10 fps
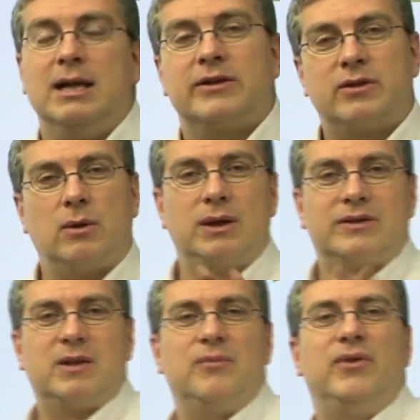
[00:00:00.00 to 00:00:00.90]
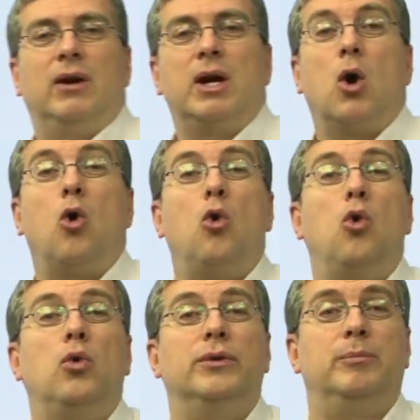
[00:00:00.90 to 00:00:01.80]
So on some very
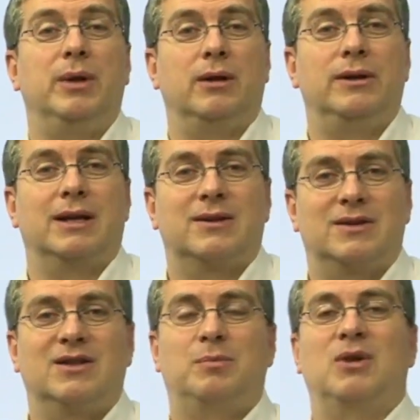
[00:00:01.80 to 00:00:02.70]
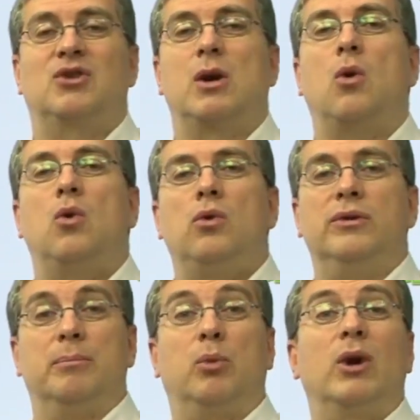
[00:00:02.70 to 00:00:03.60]
old buildings, especially
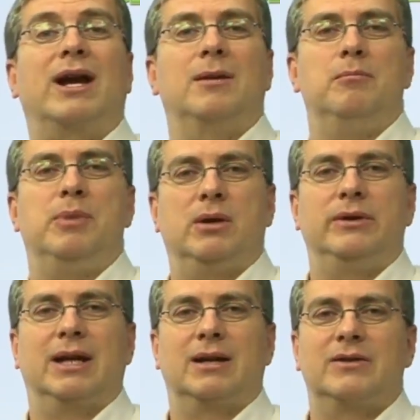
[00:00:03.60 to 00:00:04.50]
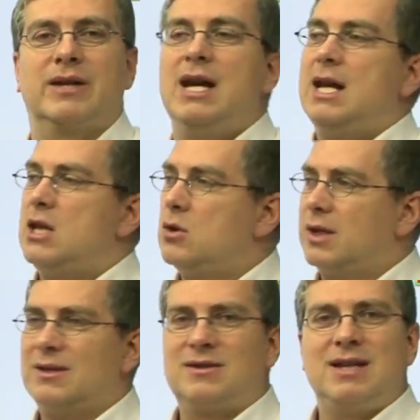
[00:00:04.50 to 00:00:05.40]
old brick buildings, you
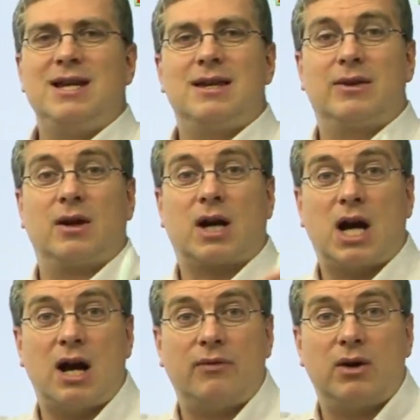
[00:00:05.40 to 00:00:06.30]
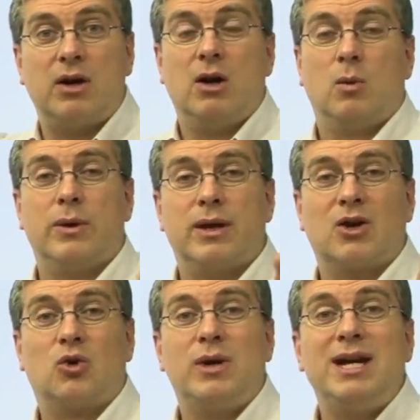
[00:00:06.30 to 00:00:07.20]
can see that they're covered with a
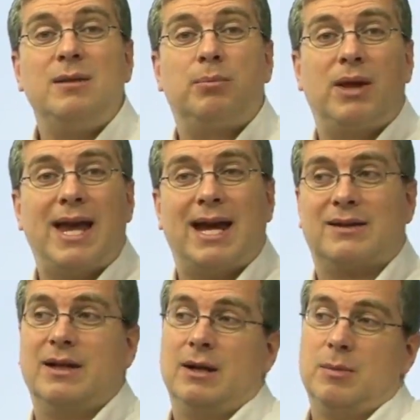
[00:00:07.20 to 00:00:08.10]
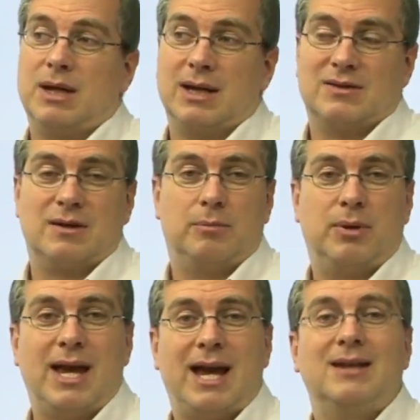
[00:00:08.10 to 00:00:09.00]
green plant because the
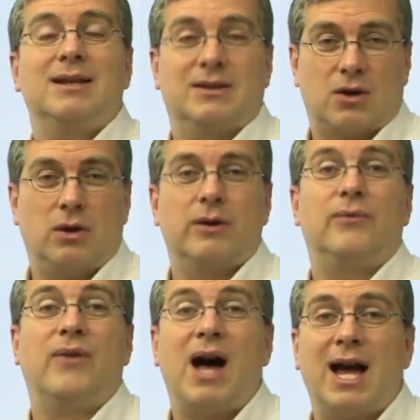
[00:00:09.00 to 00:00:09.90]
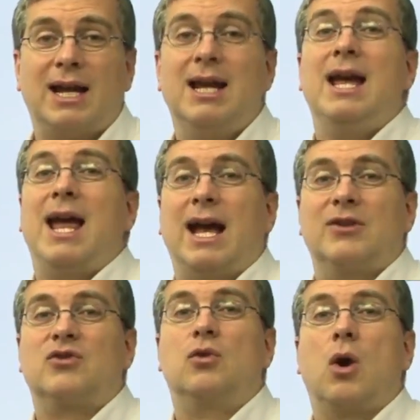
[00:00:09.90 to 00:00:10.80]
plant, it's called a vine,
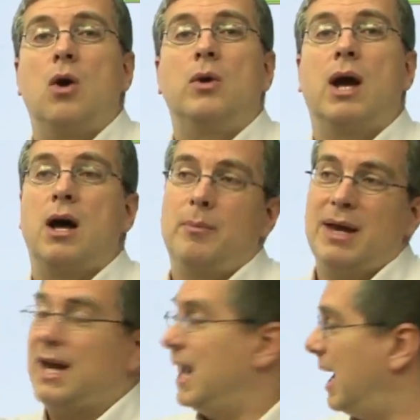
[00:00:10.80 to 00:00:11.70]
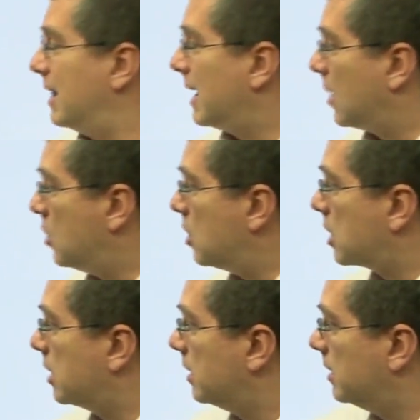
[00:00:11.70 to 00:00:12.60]
has grown up and they
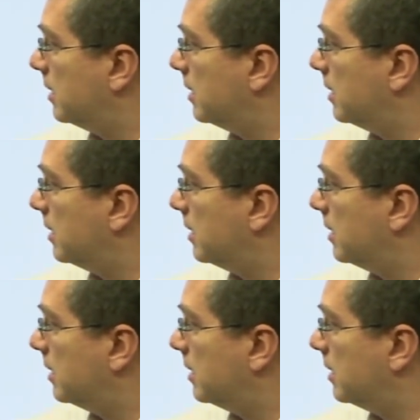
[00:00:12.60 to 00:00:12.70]
hook.